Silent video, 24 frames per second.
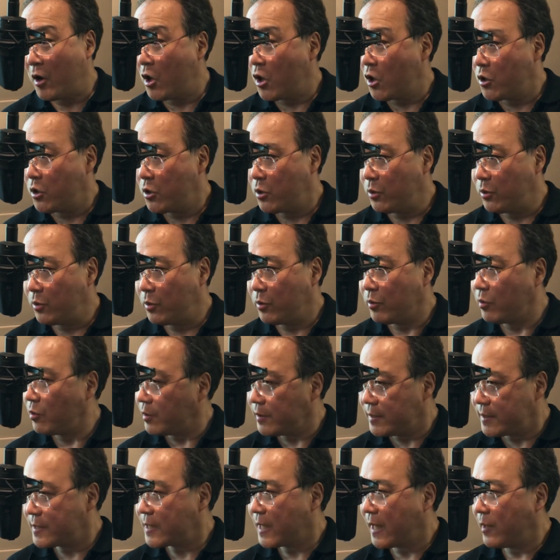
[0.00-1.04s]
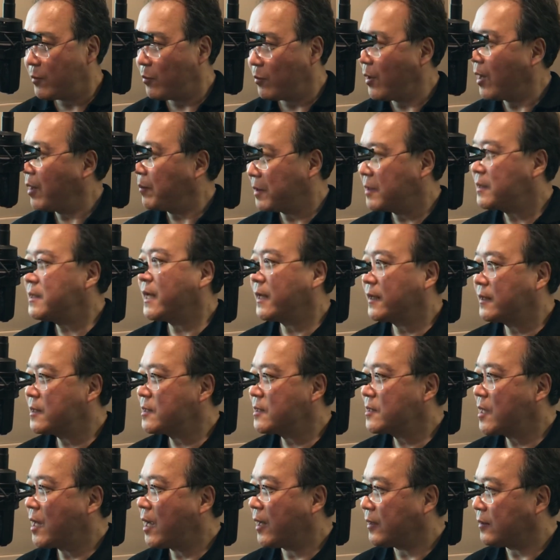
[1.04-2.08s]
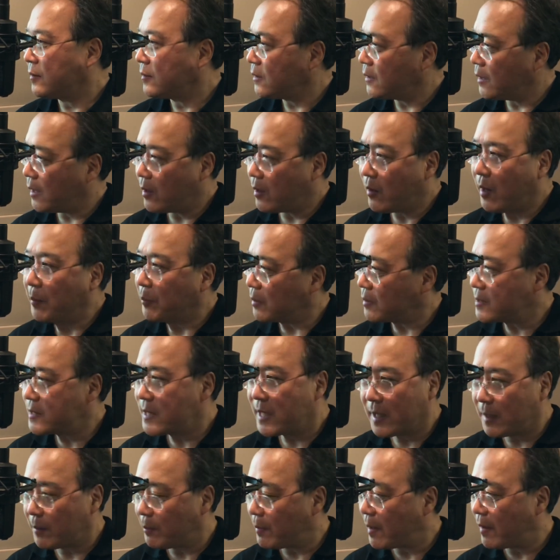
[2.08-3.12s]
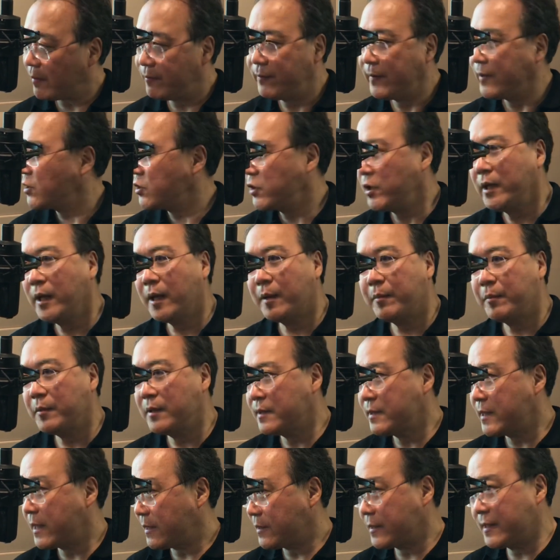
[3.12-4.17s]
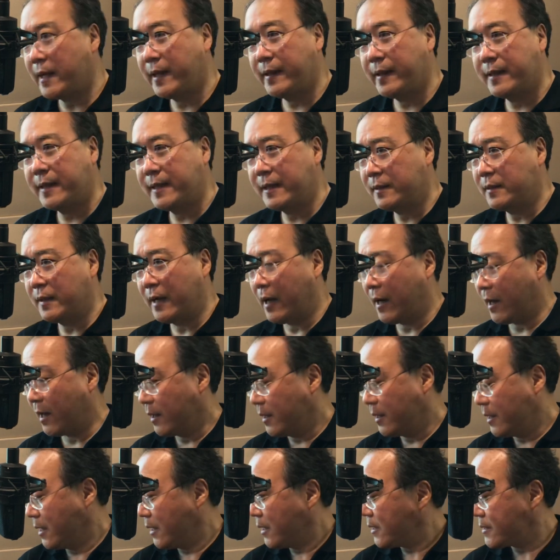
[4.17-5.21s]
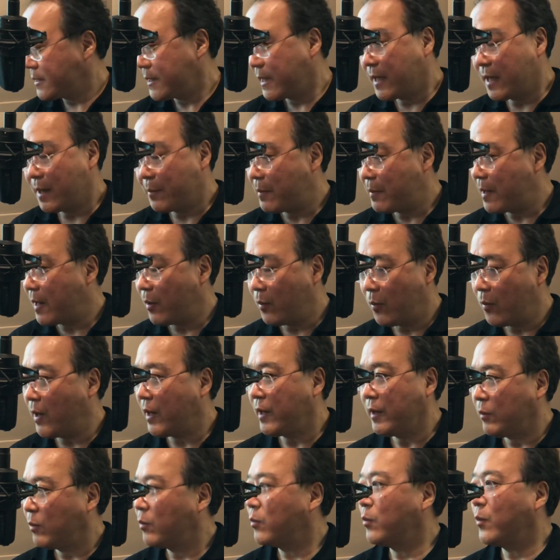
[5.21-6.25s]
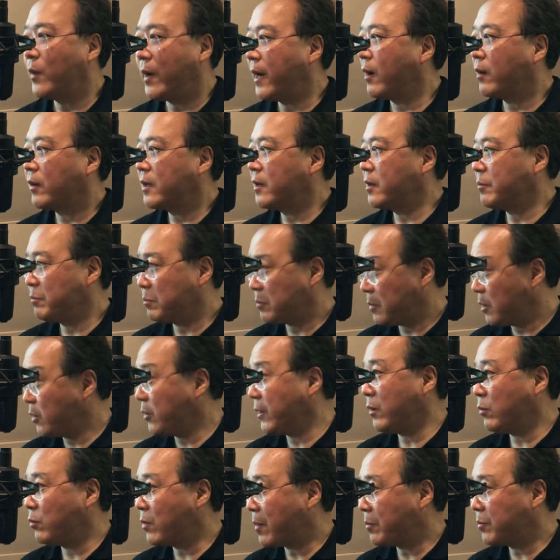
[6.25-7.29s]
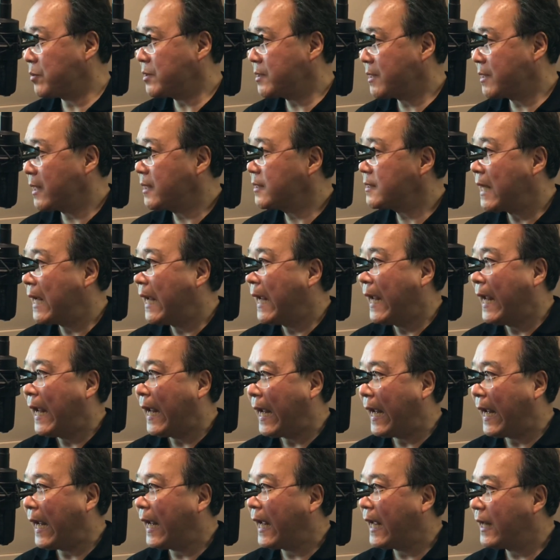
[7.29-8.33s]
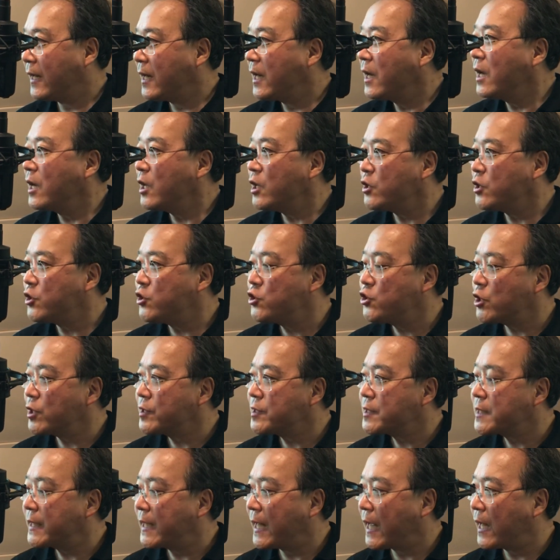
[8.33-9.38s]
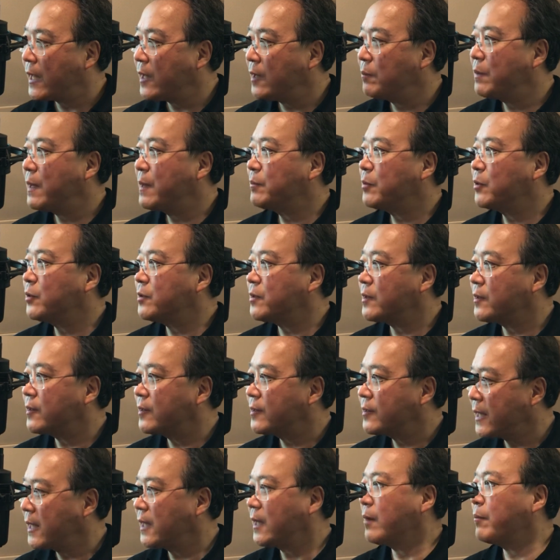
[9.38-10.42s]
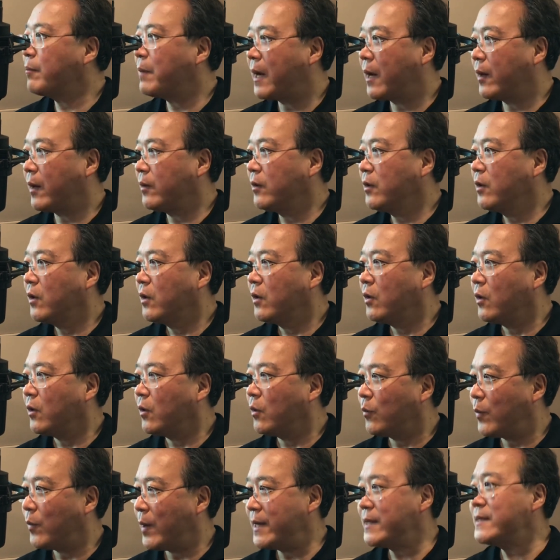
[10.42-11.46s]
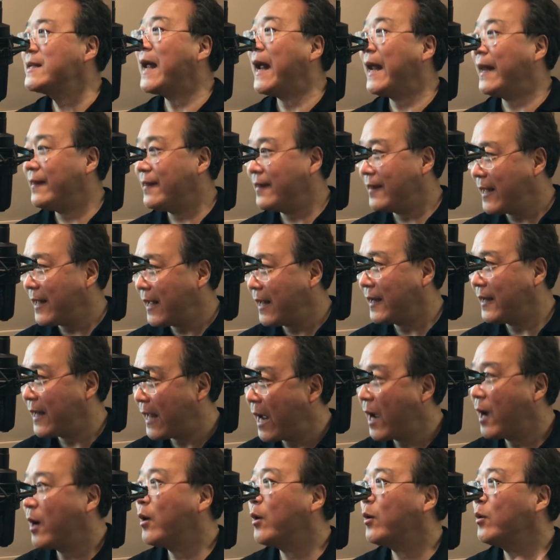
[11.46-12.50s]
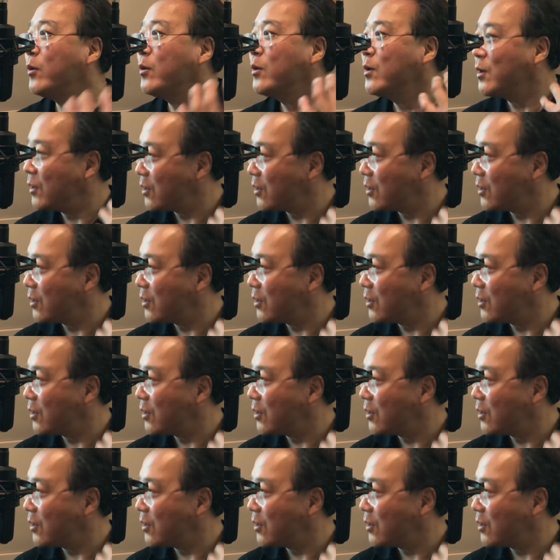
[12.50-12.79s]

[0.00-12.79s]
who decided, well, I'm going to take this on. I'm going to sing about fishing. I'm going to sing about what our community represents, and just getting people to think about waste. And then now,